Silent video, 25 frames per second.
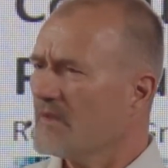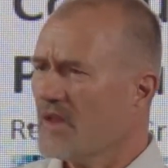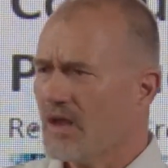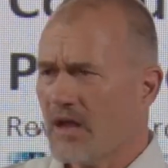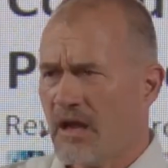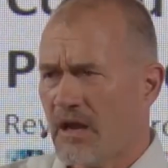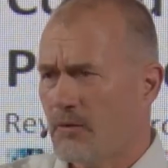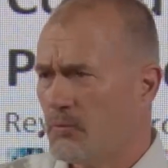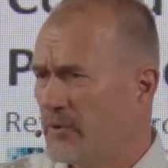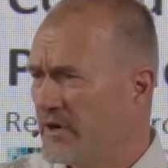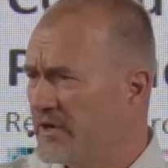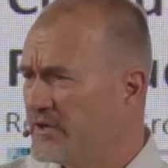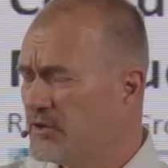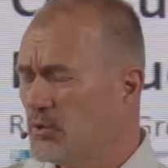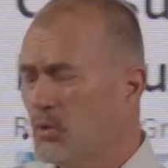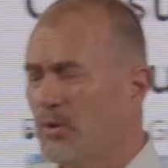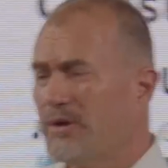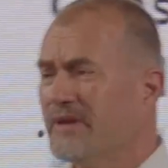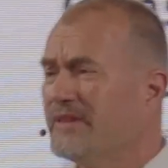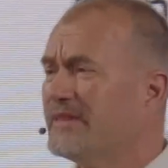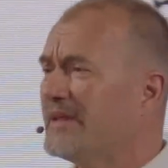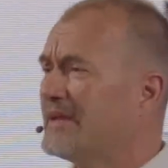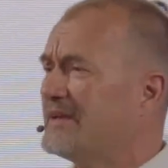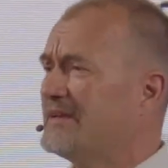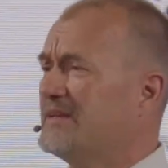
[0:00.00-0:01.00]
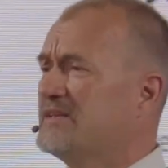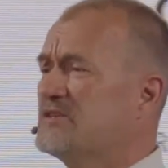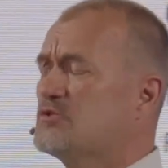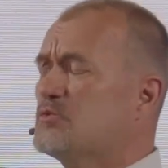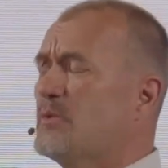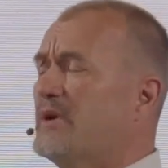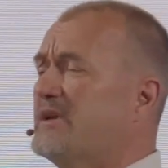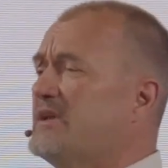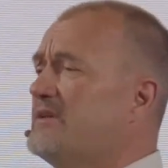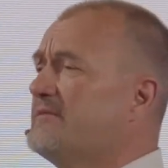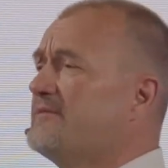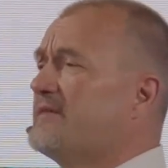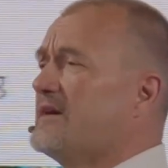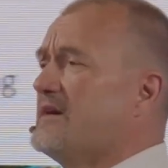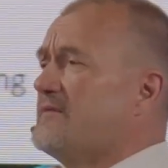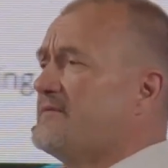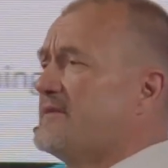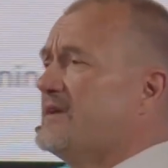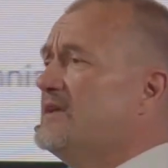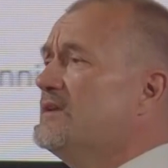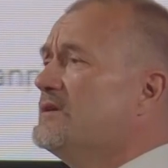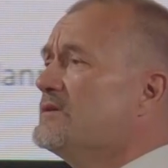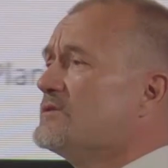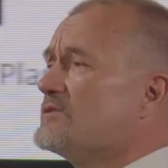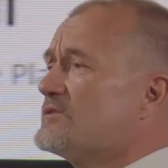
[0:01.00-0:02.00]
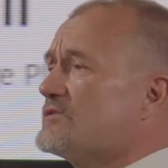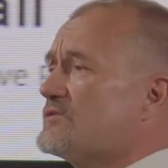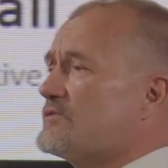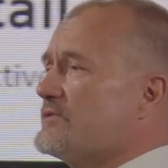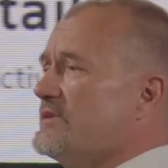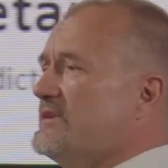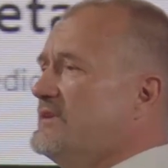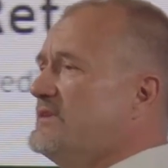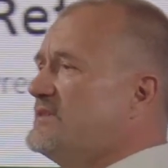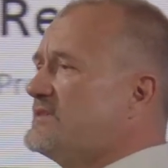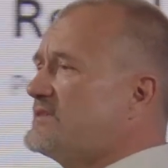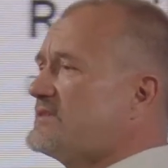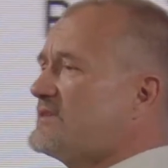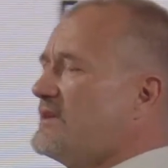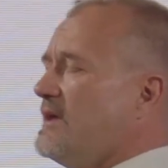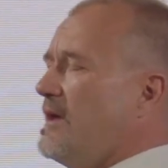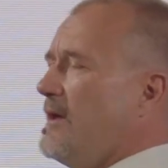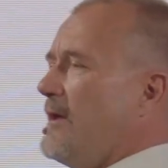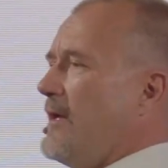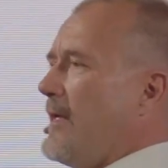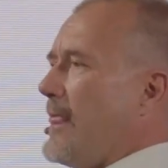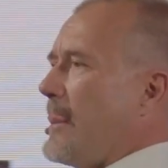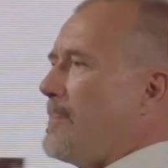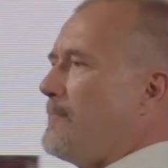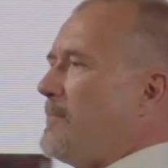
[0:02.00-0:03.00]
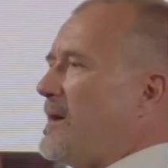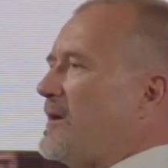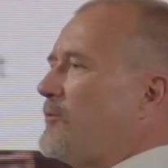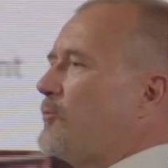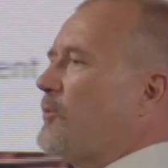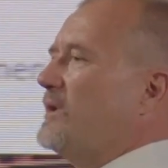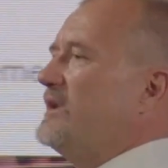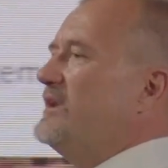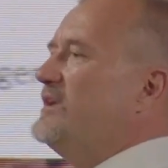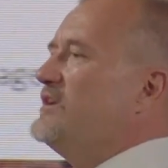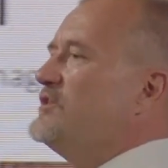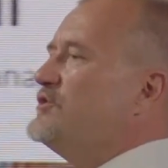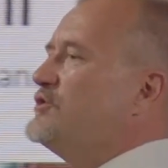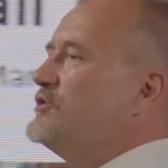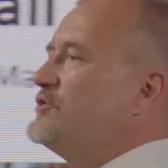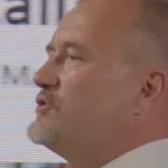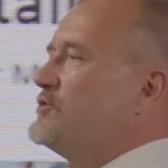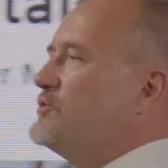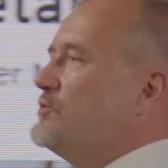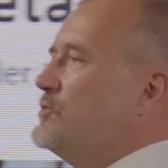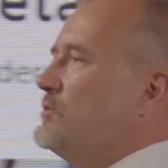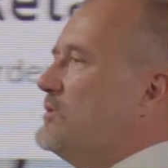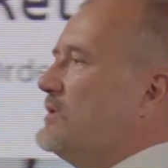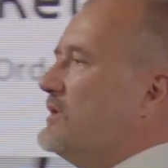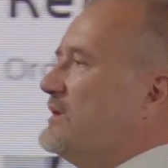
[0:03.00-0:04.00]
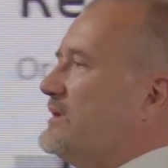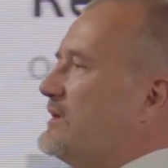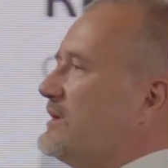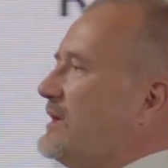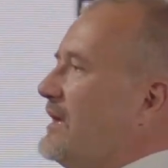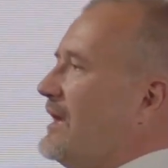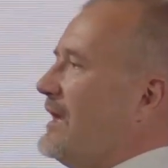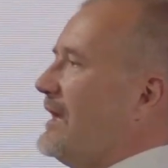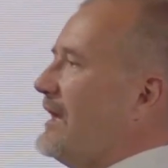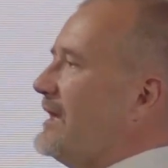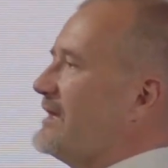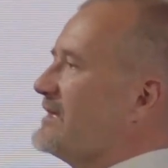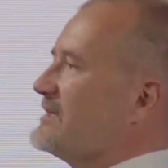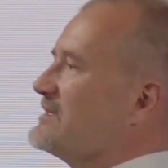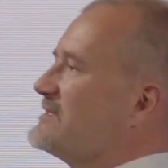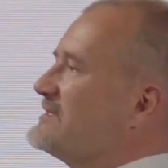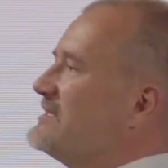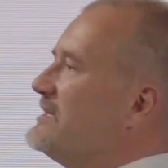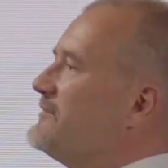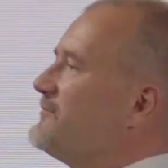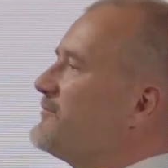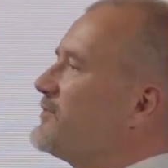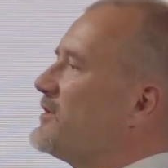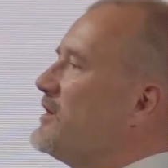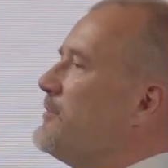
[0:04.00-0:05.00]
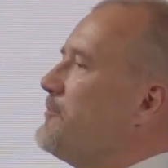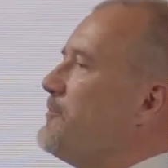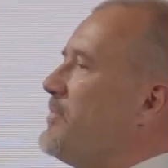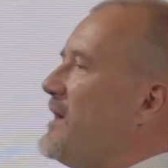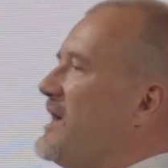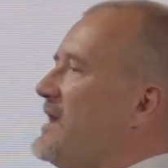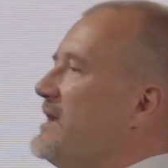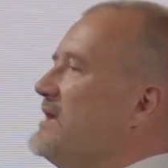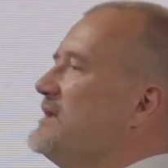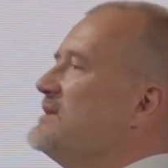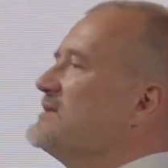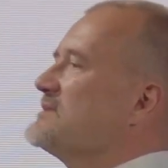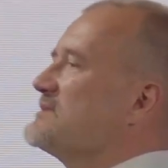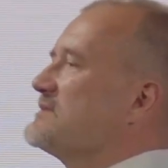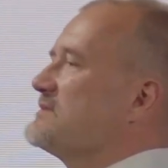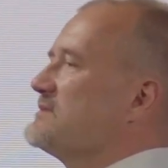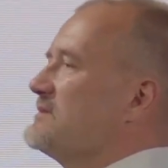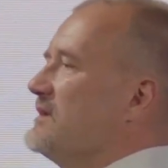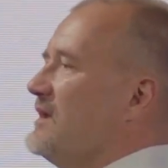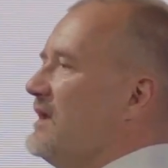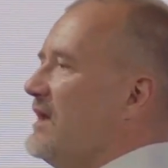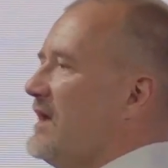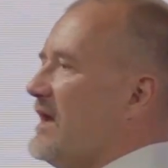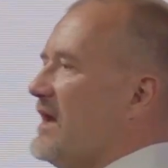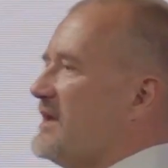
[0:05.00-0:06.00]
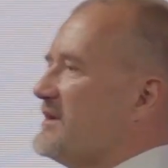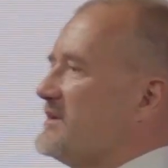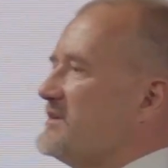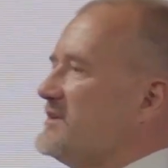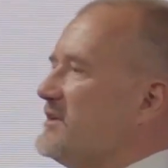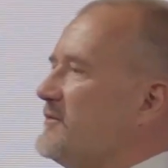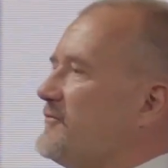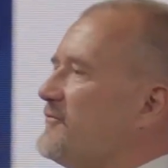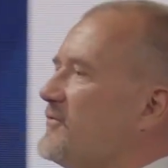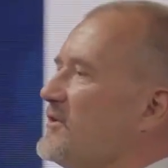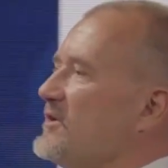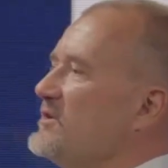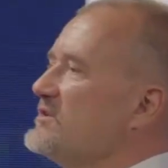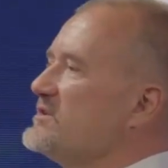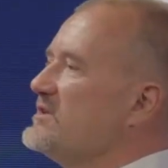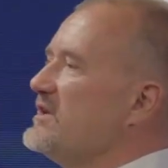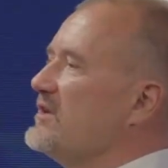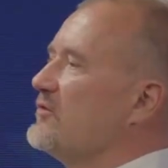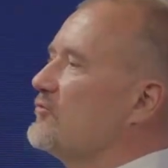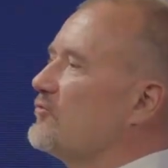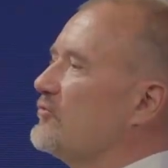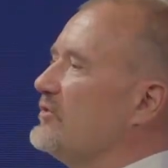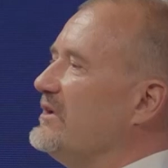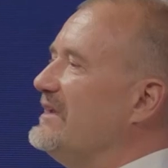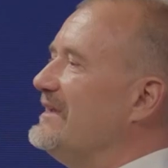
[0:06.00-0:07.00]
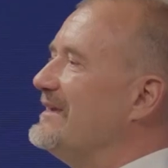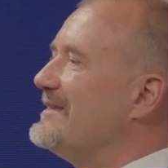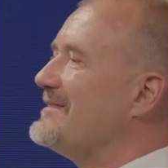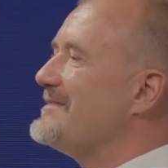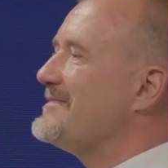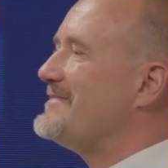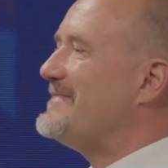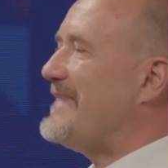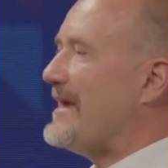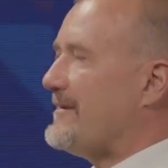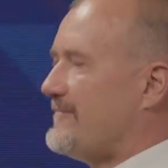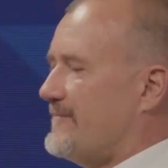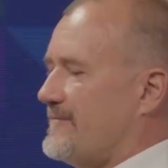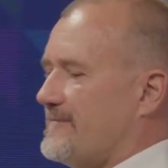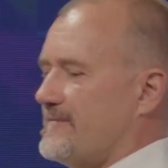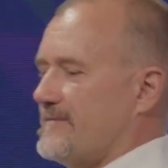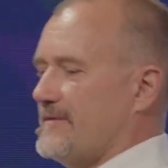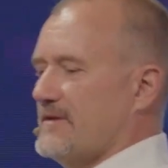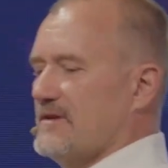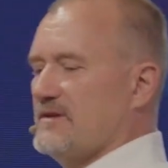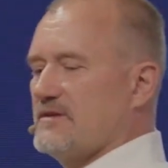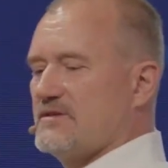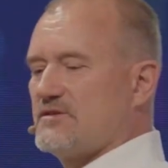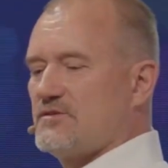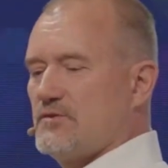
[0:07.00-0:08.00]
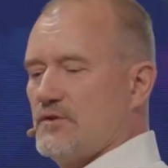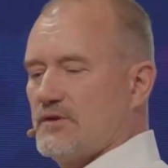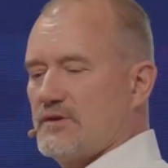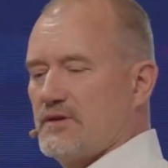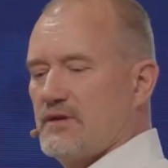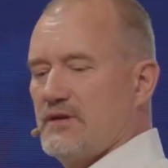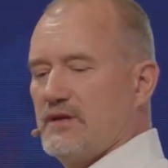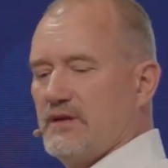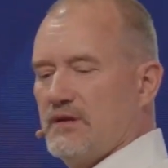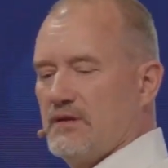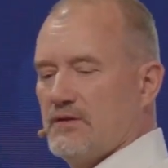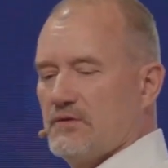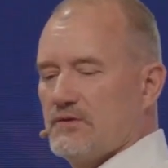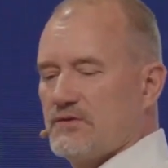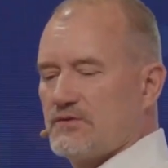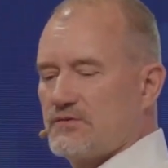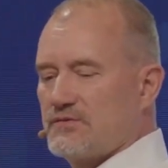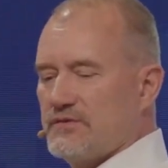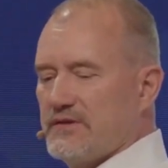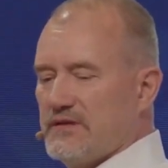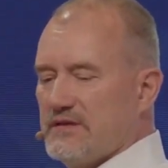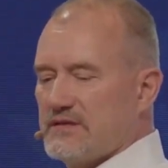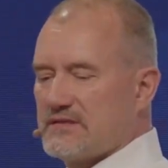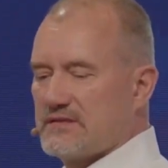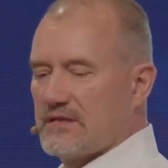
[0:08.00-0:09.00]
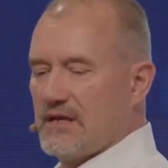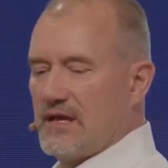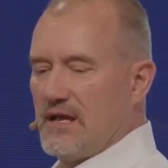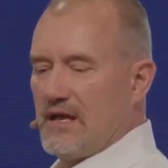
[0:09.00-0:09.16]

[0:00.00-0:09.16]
And we're doing that in 25 industries, but we need to do it at a different pace, at a different degree and depth in certain industries.